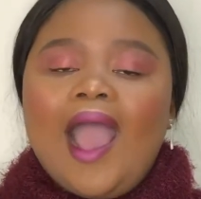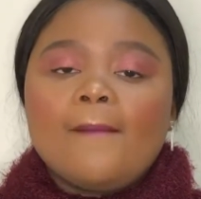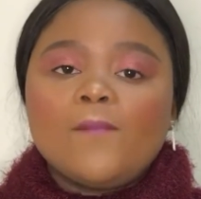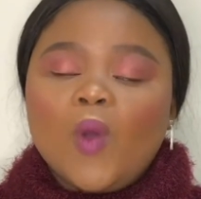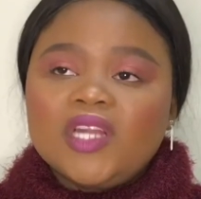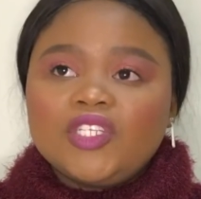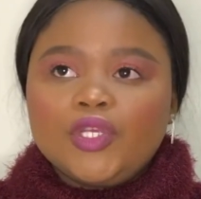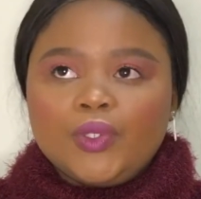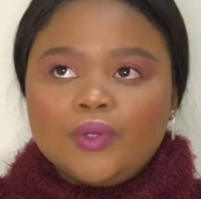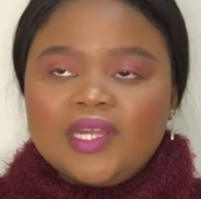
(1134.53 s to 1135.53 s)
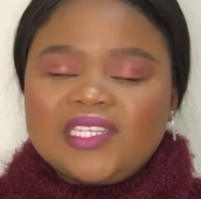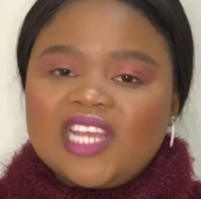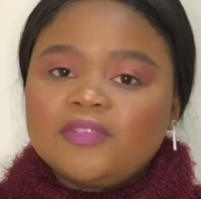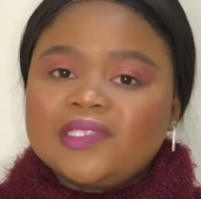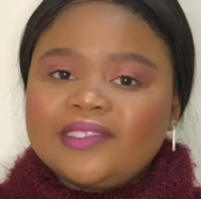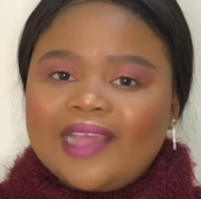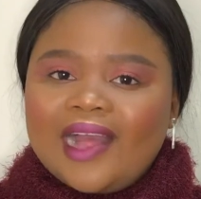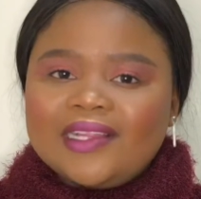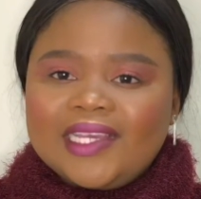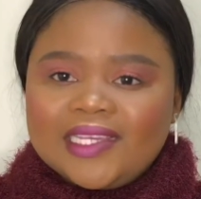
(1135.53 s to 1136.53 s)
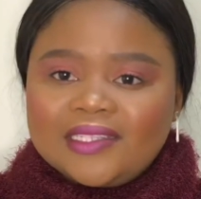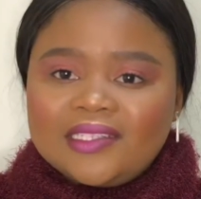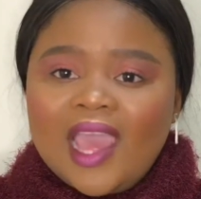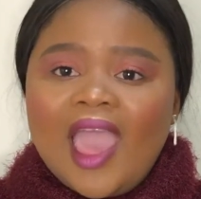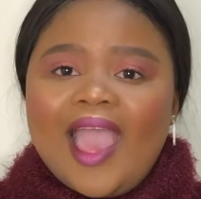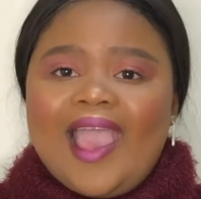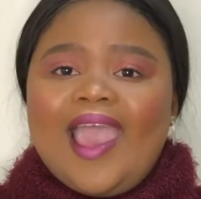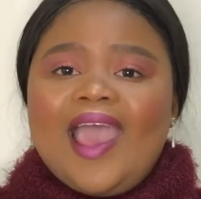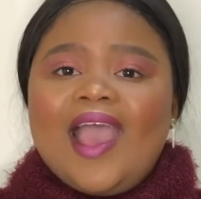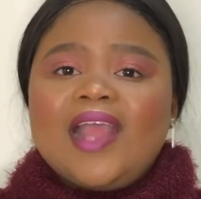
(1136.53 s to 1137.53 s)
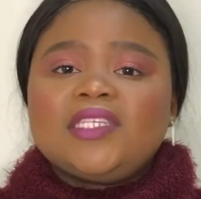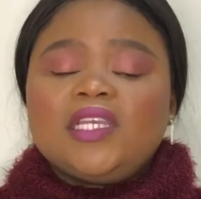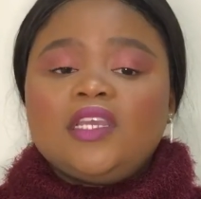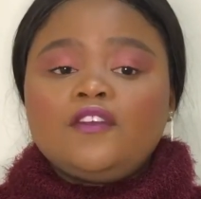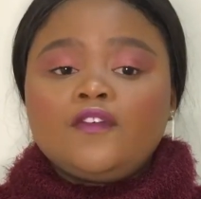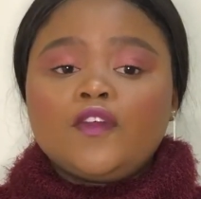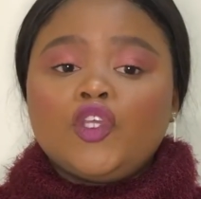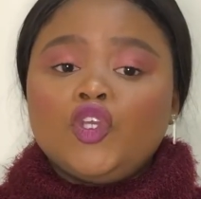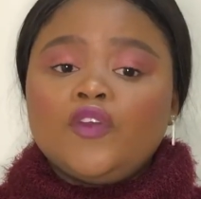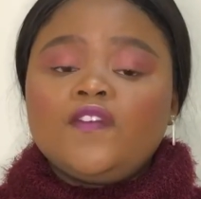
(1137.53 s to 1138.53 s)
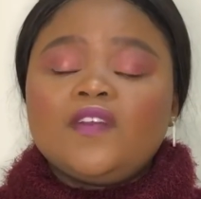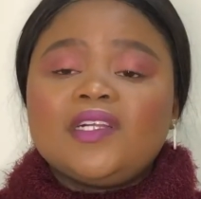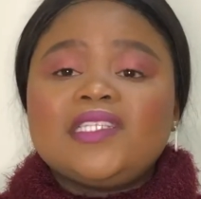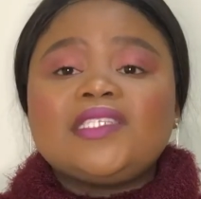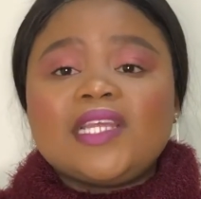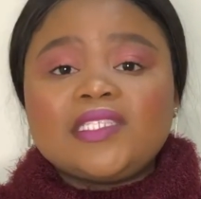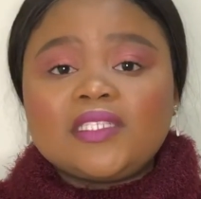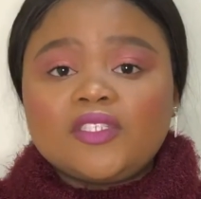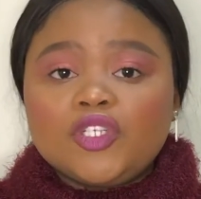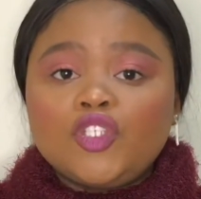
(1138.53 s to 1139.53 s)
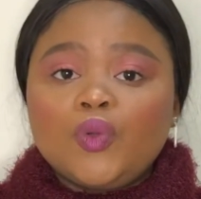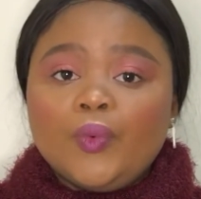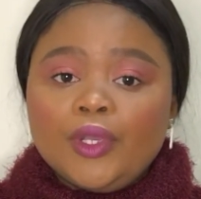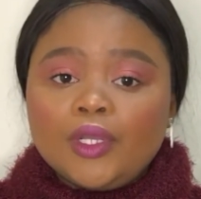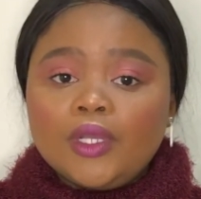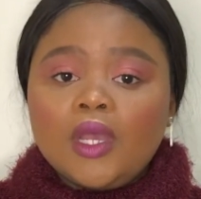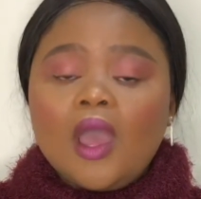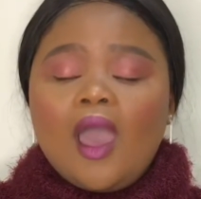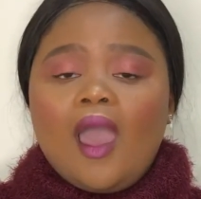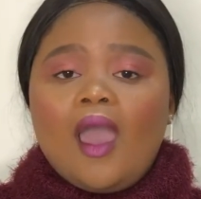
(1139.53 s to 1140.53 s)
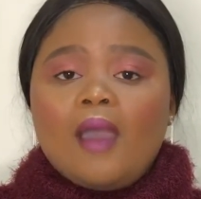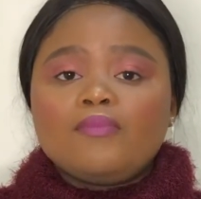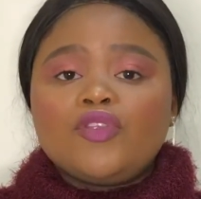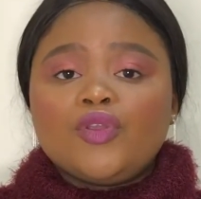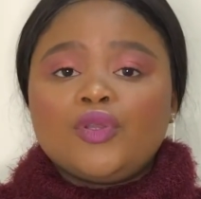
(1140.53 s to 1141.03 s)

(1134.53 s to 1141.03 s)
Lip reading: what your attachment style is, and if you feel it's necessary to work through your